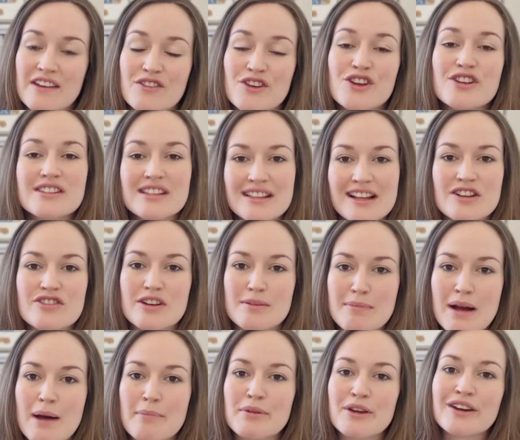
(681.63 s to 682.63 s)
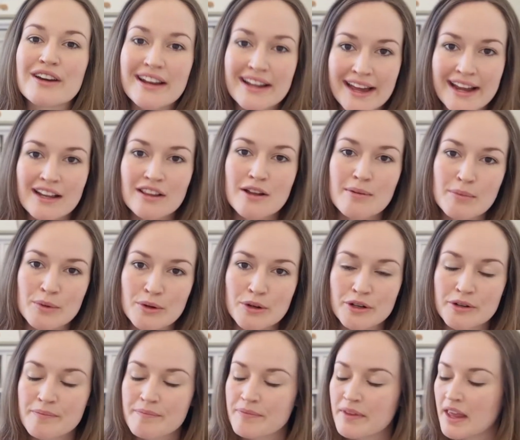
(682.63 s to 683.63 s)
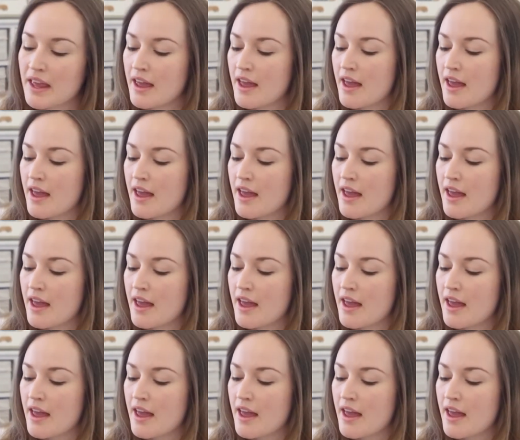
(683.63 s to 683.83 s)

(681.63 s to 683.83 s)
if you use an electric pump you're going to get a lot more.